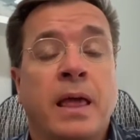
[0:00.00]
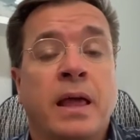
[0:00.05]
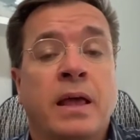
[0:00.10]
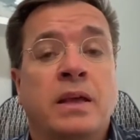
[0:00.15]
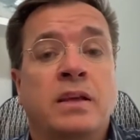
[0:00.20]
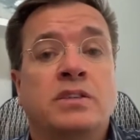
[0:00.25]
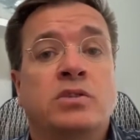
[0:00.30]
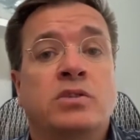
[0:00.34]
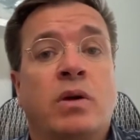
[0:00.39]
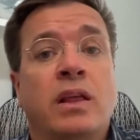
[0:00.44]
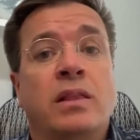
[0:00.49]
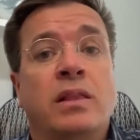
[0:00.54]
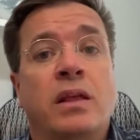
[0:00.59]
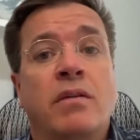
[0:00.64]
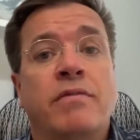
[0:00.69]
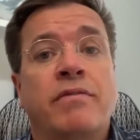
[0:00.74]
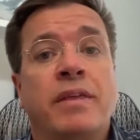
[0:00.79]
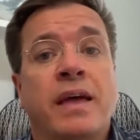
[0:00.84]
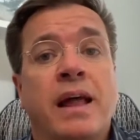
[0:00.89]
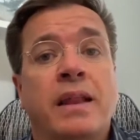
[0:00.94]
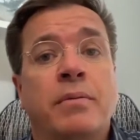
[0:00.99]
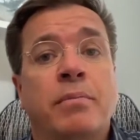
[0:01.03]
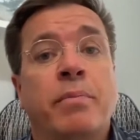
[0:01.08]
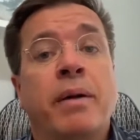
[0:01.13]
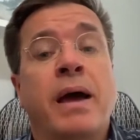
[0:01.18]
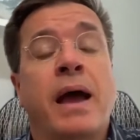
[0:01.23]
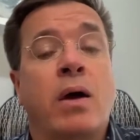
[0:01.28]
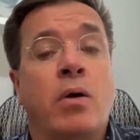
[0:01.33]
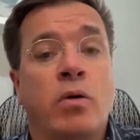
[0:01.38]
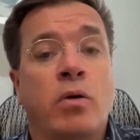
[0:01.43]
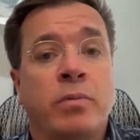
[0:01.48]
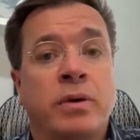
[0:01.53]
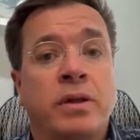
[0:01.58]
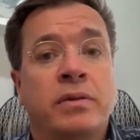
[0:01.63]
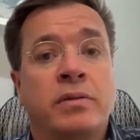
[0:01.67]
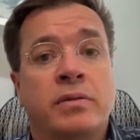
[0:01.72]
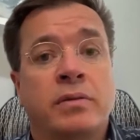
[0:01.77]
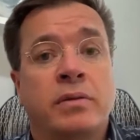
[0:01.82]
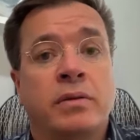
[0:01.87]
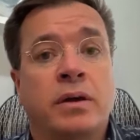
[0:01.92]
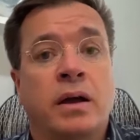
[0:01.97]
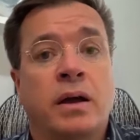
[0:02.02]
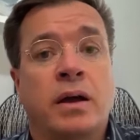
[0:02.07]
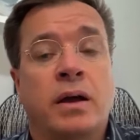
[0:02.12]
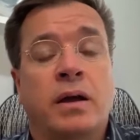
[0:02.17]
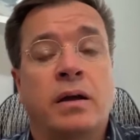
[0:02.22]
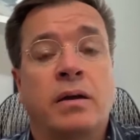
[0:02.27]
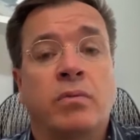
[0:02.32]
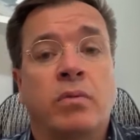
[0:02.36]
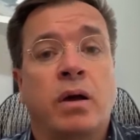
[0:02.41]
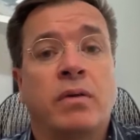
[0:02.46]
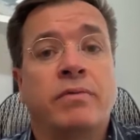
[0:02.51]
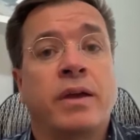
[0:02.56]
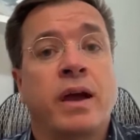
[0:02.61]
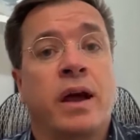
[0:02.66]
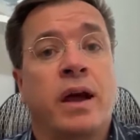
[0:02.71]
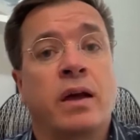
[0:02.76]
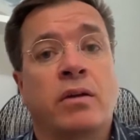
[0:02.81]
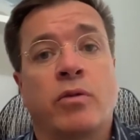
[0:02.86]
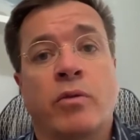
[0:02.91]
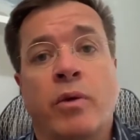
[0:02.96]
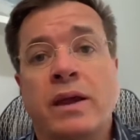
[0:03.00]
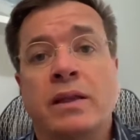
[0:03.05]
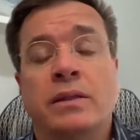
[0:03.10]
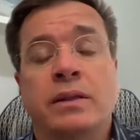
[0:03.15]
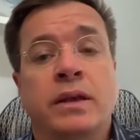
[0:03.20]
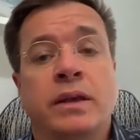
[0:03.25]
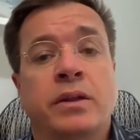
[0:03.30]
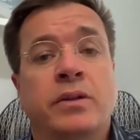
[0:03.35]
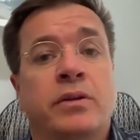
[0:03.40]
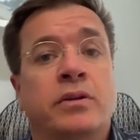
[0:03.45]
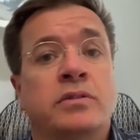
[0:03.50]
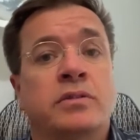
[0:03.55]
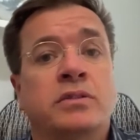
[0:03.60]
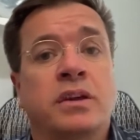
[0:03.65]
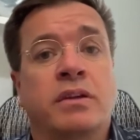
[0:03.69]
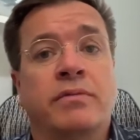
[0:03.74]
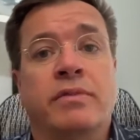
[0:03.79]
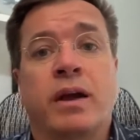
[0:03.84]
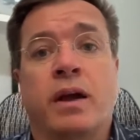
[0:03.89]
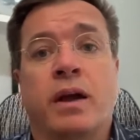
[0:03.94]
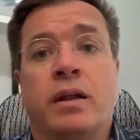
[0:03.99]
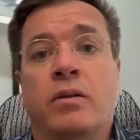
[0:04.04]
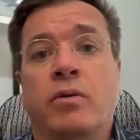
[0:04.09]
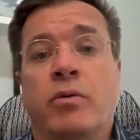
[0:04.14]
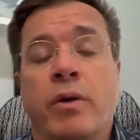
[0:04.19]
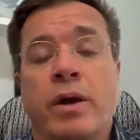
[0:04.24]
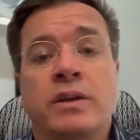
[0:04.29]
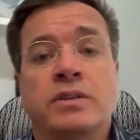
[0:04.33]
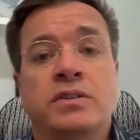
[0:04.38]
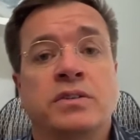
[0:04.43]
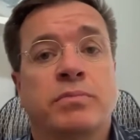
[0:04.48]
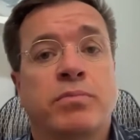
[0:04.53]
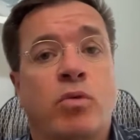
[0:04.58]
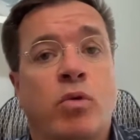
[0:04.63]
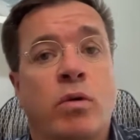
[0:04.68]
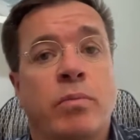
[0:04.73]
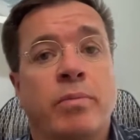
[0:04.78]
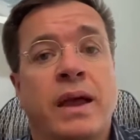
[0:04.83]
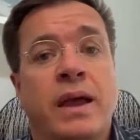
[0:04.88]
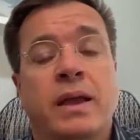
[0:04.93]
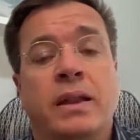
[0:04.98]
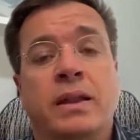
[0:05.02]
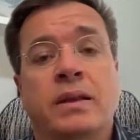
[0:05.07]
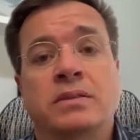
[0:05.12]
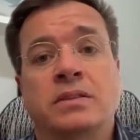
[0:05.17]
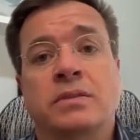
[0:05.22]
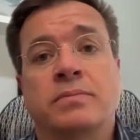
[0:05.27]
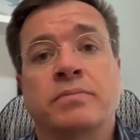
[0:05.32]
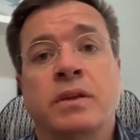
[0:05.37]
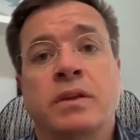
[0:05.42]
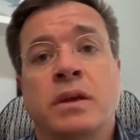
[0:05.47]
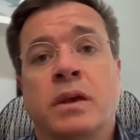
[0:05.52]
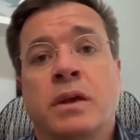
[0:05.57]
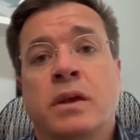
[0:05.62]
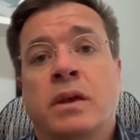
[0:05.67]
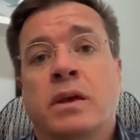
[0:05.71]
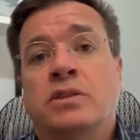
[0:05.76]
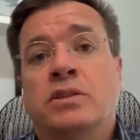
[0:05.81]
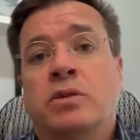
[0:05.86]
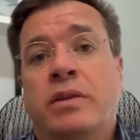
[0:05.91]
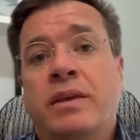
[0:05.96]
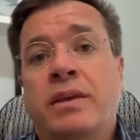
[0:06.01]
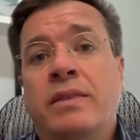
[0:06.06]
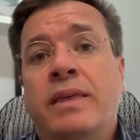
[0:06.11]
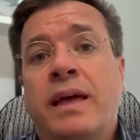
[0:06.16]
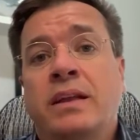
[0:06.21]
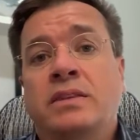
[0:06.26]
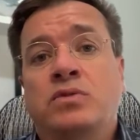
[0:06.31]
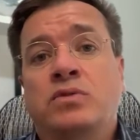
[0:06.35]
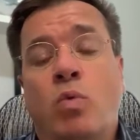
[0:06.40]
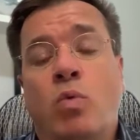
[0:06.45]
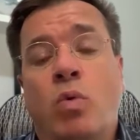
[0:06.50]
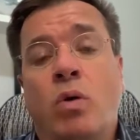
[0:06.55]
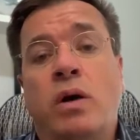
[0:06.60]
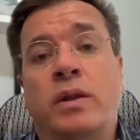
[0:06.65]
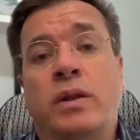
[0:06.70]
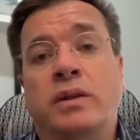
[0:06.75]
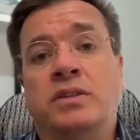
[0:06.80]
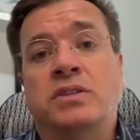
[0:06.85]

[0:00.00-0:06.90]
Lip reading: So I love that empowerment. I've got great leaders. I've got a great support mechanism. So I think that's one, is